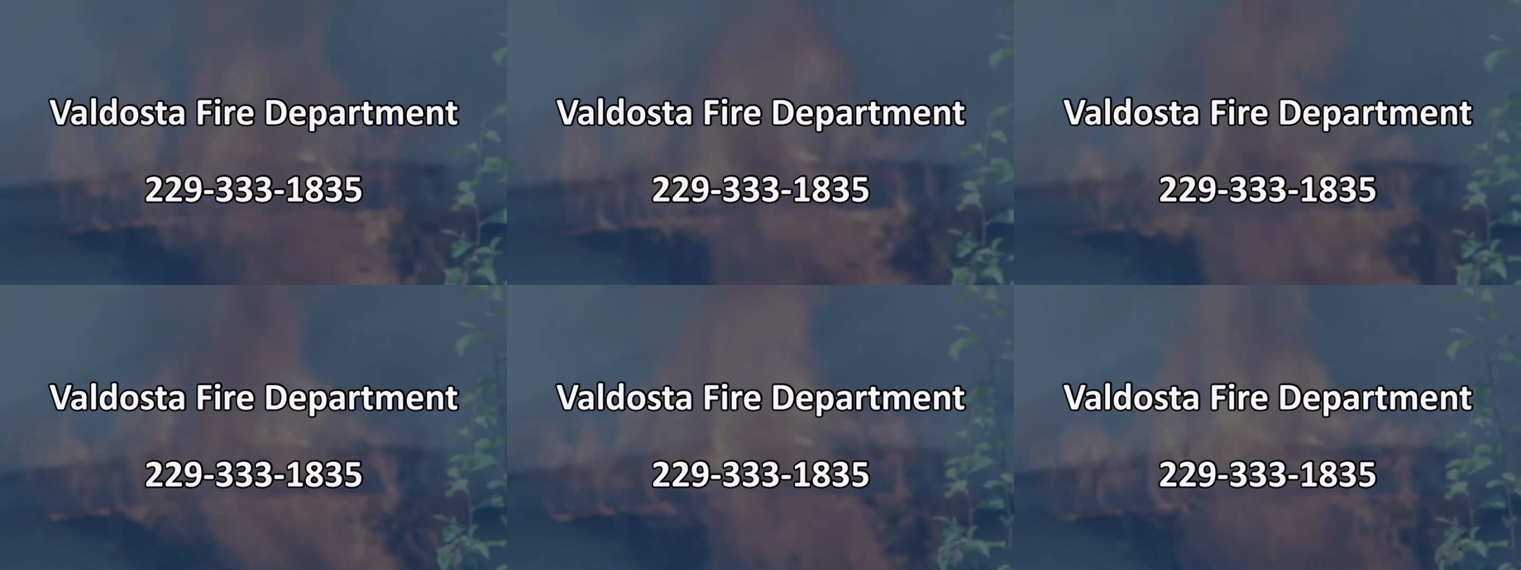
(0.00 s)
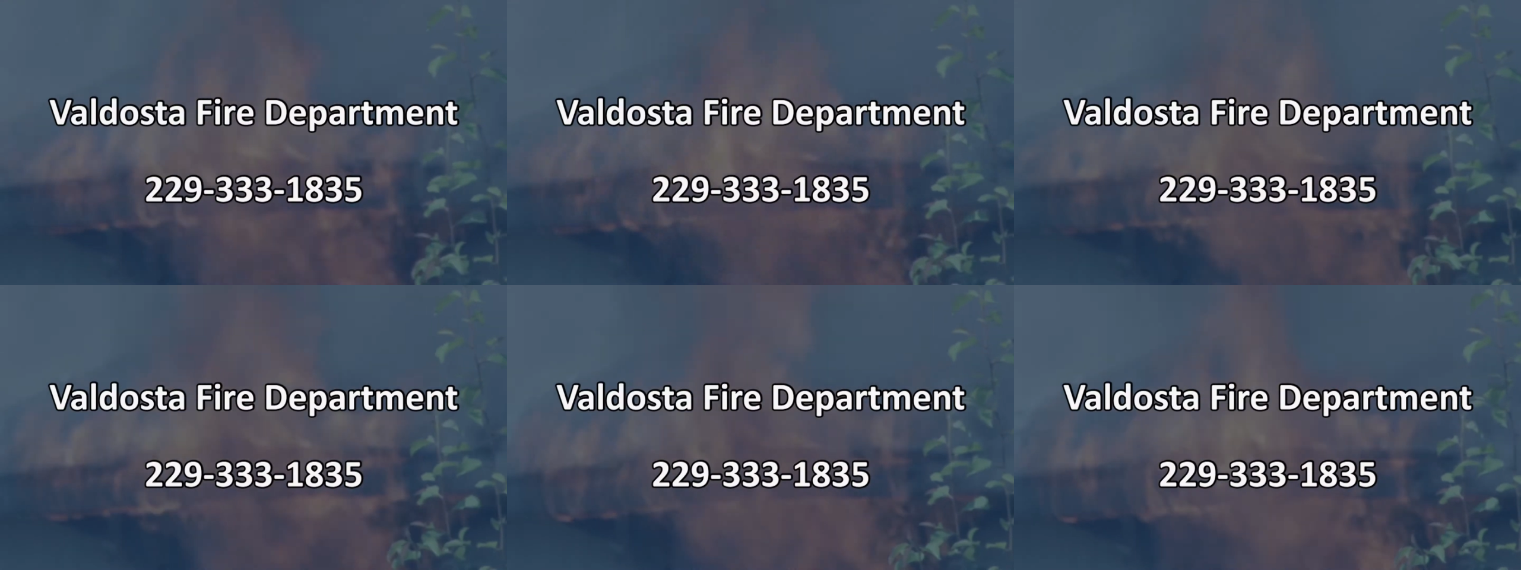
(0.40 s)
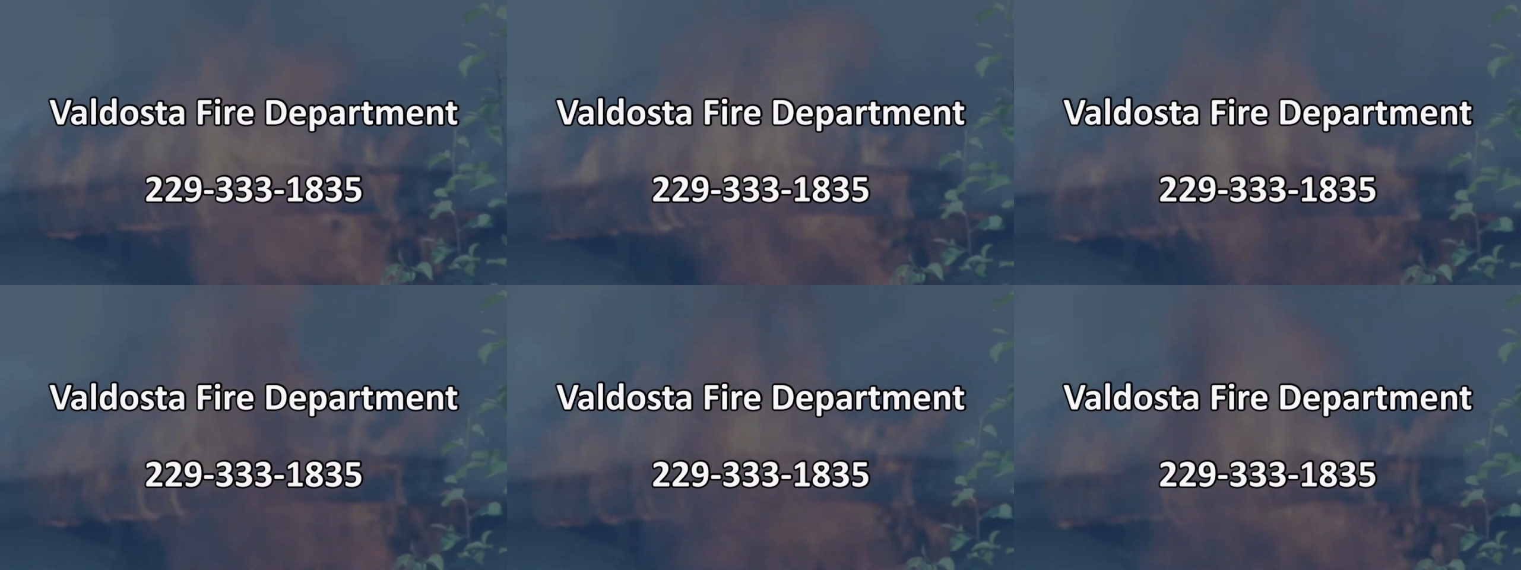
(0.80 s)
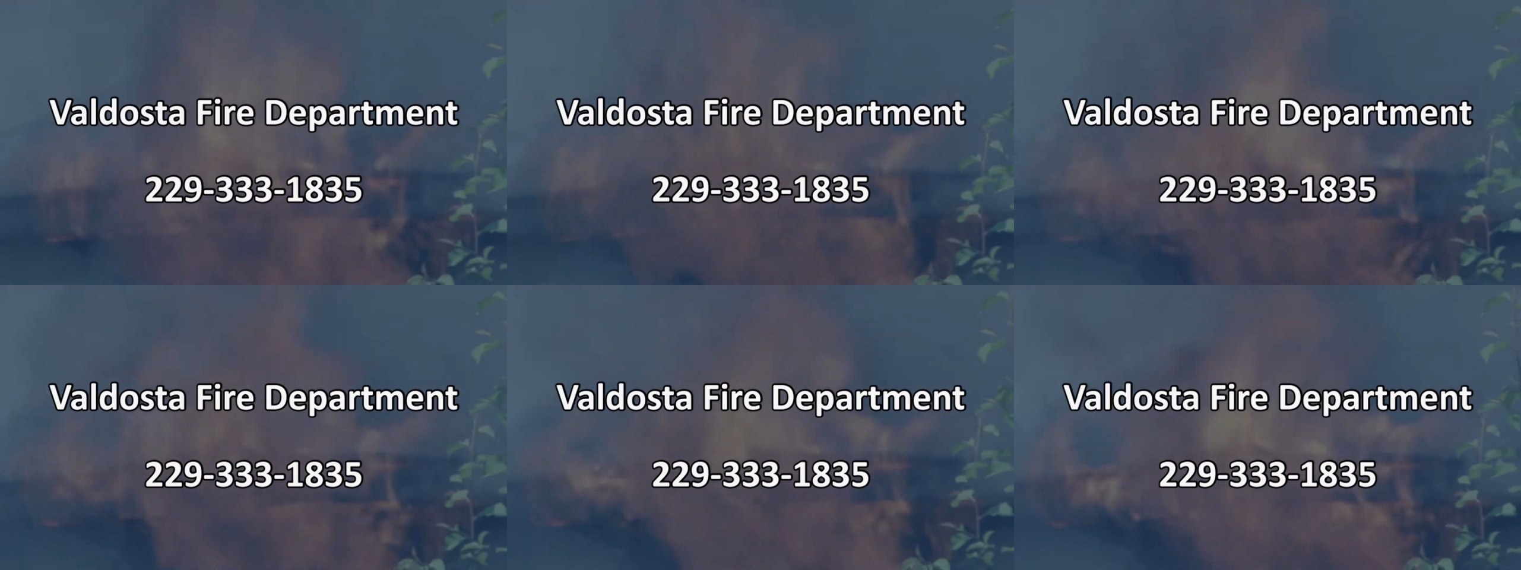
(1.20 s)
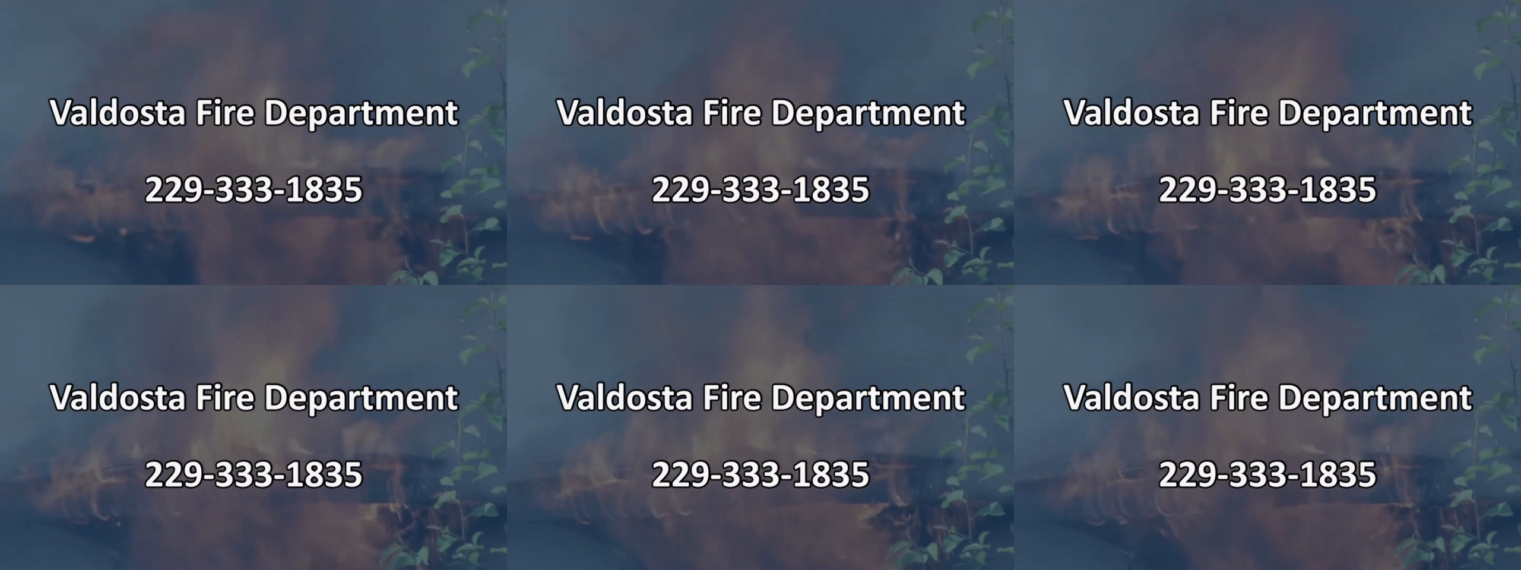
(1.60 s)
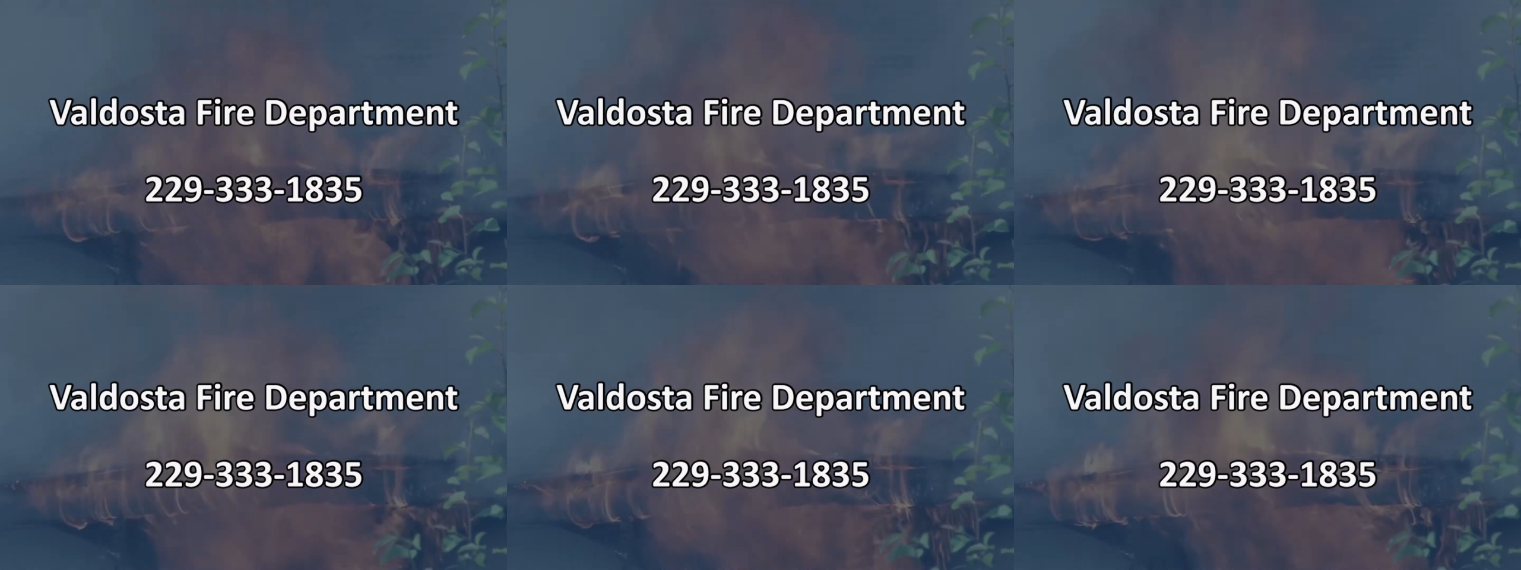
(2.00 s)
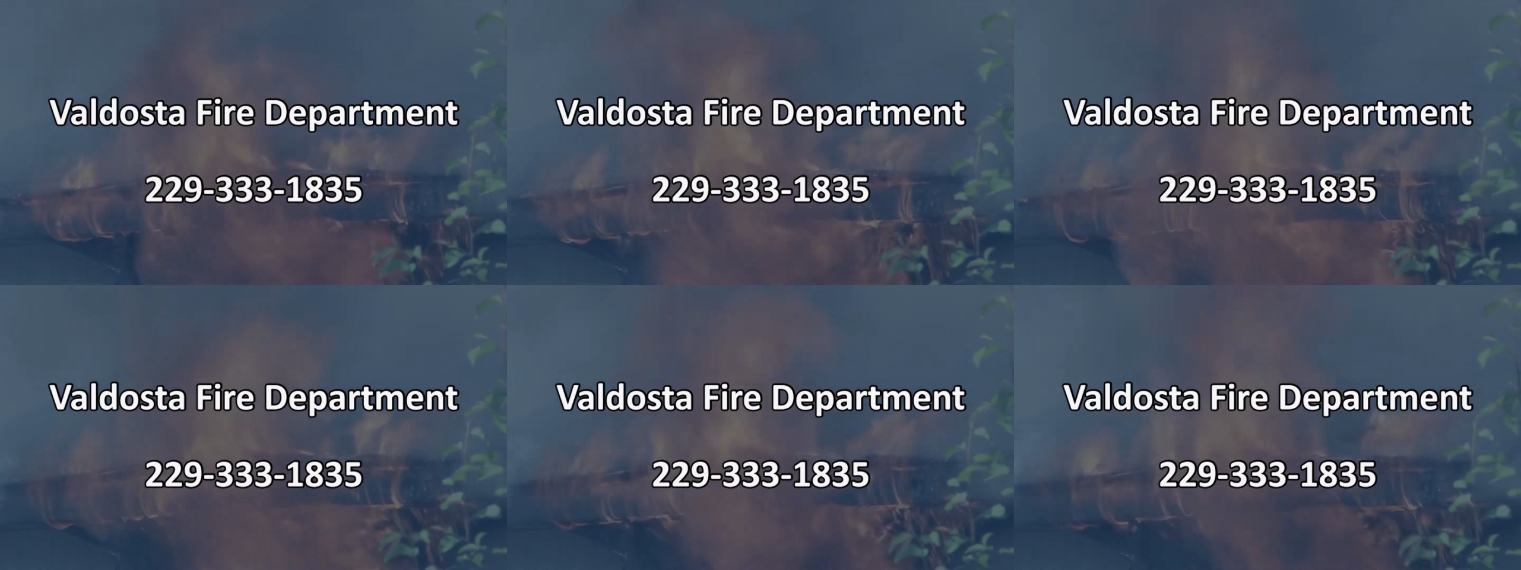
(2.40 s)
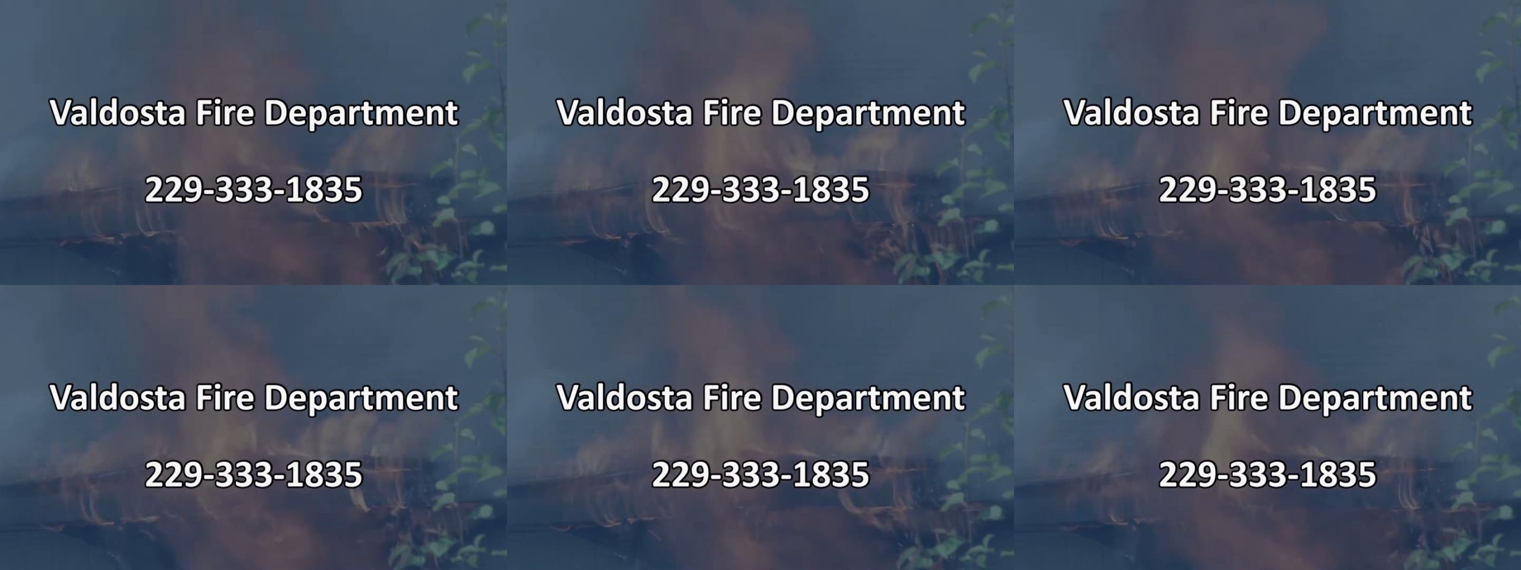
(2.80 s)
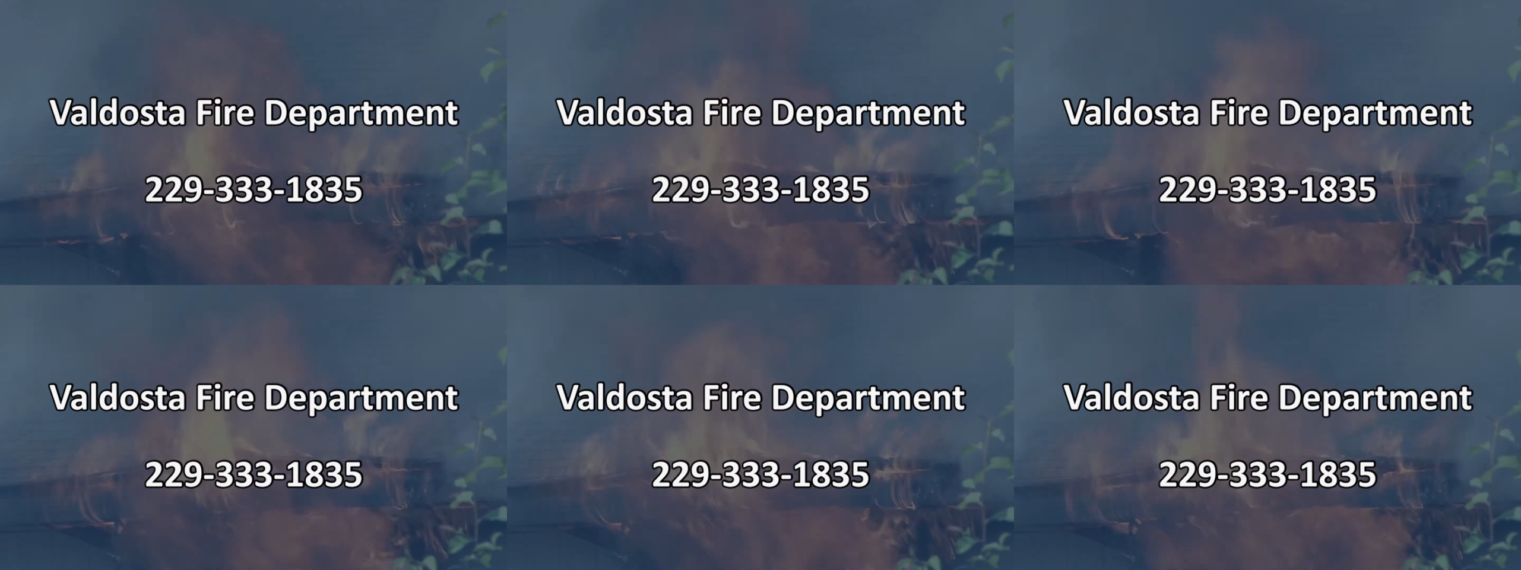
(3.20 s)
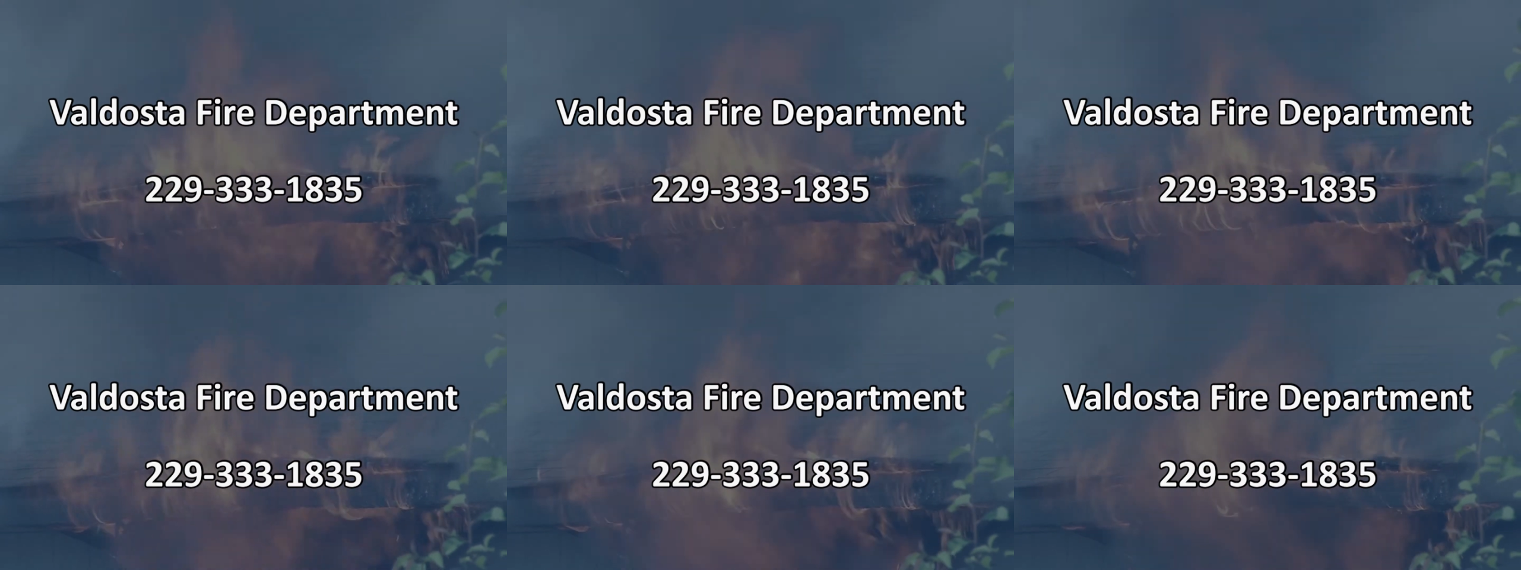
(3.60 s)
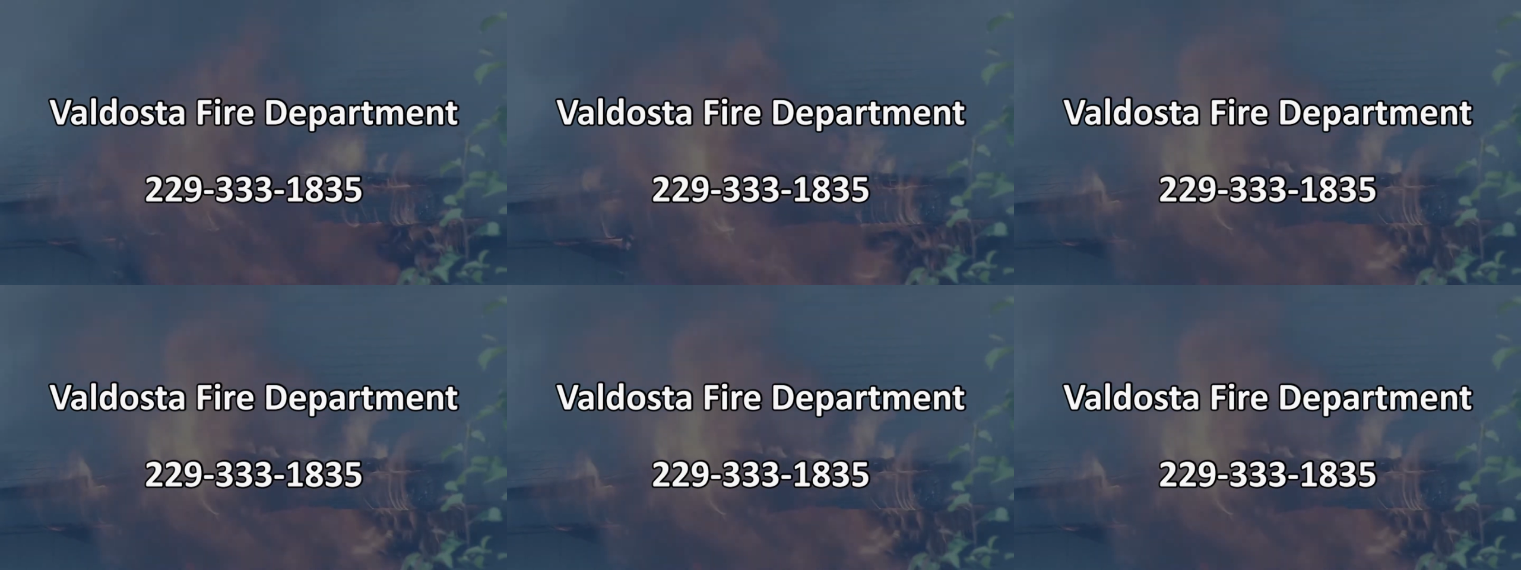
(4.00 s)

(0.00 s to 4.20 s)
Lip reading: No face is visible, so there are no lips to read.